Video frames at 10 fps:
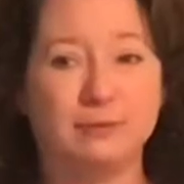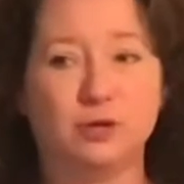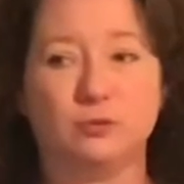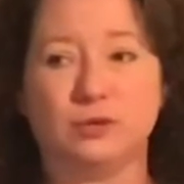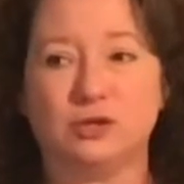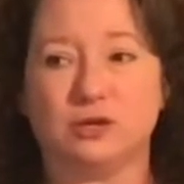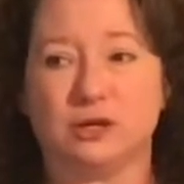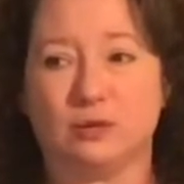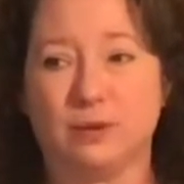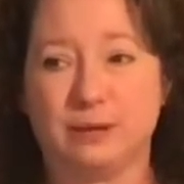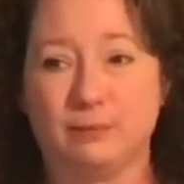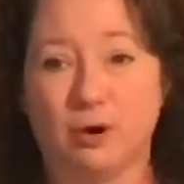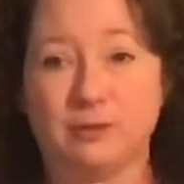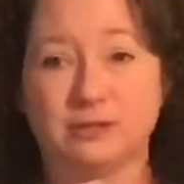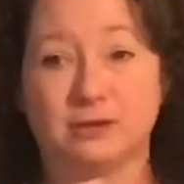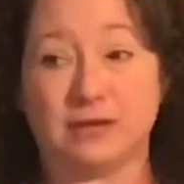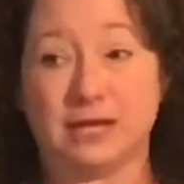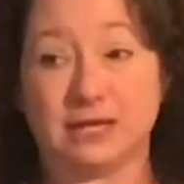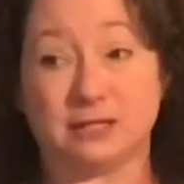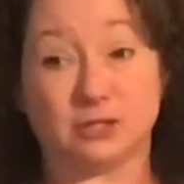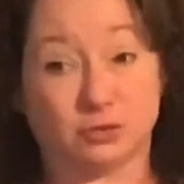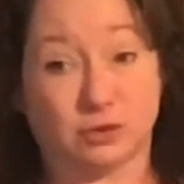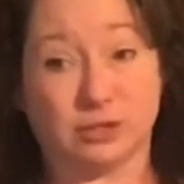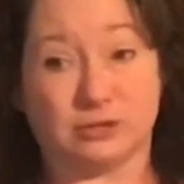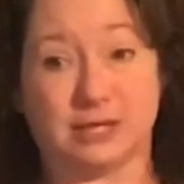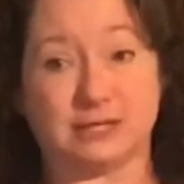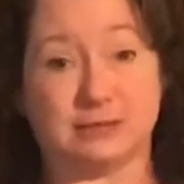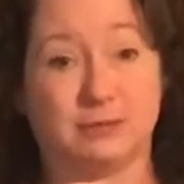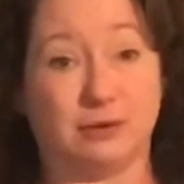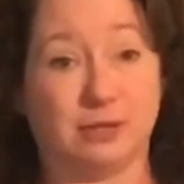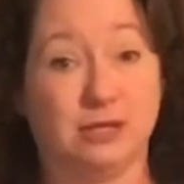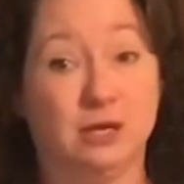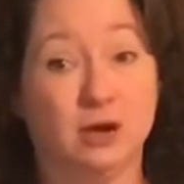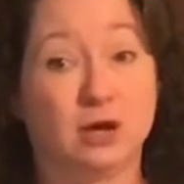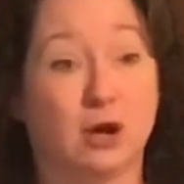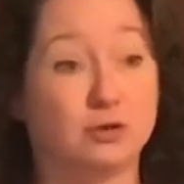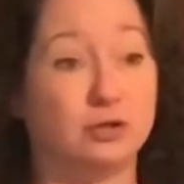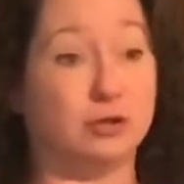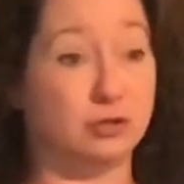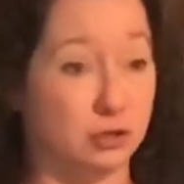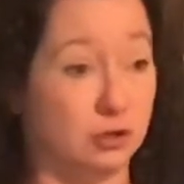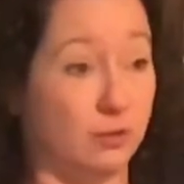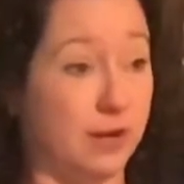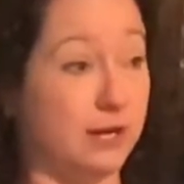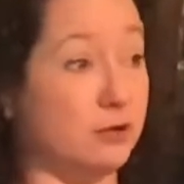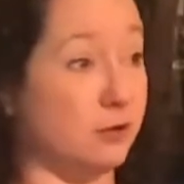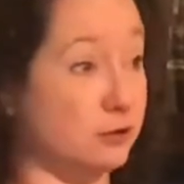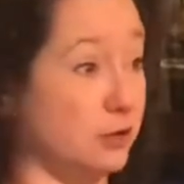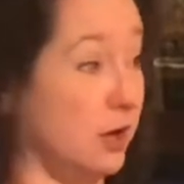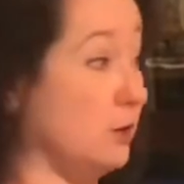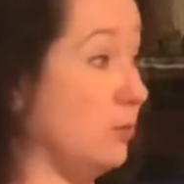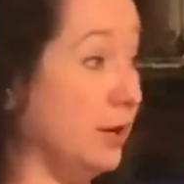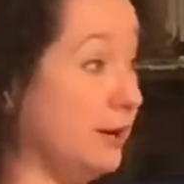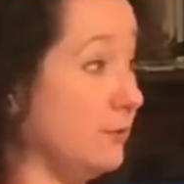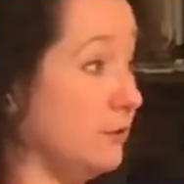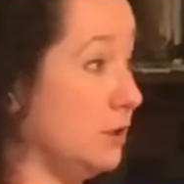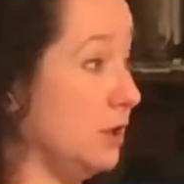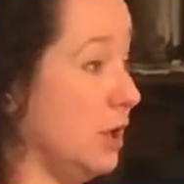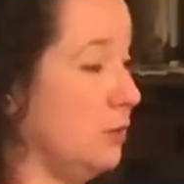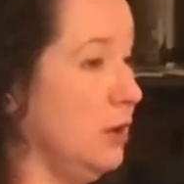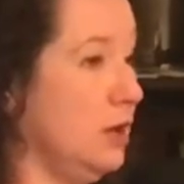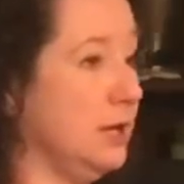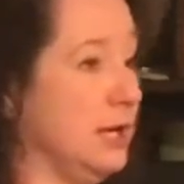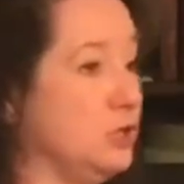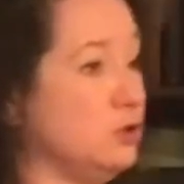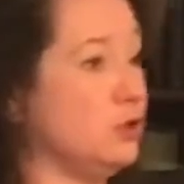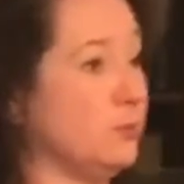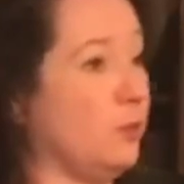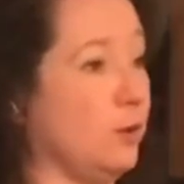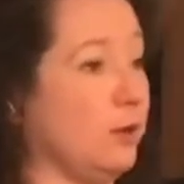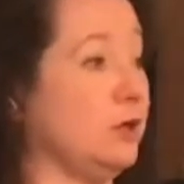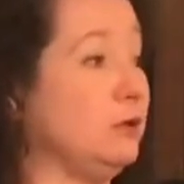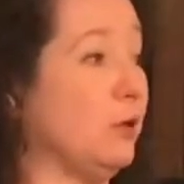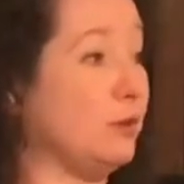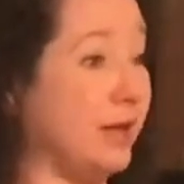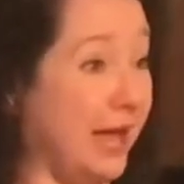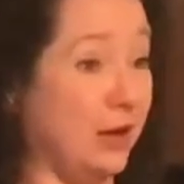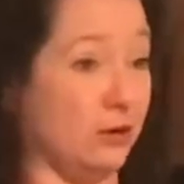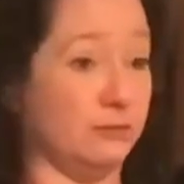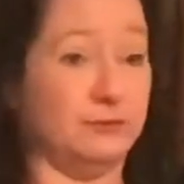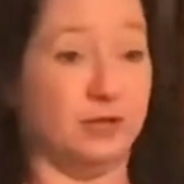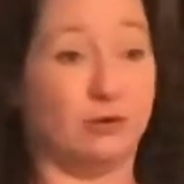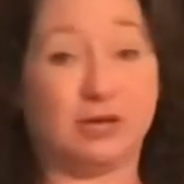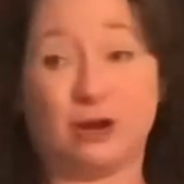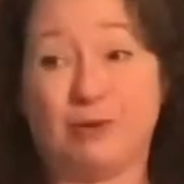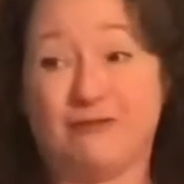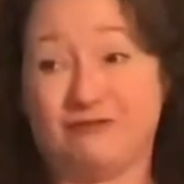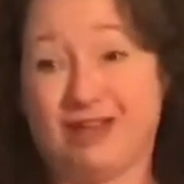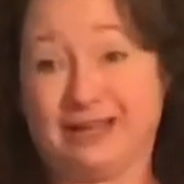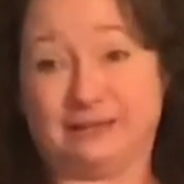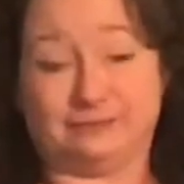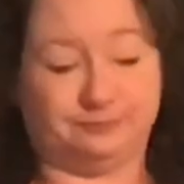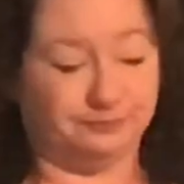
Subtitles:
you when you're at a weak moment so that he can destroy your testimony, cause you to turn away, curse God, whatever, you know, get you to the point where you don't care. You don't care about fighting.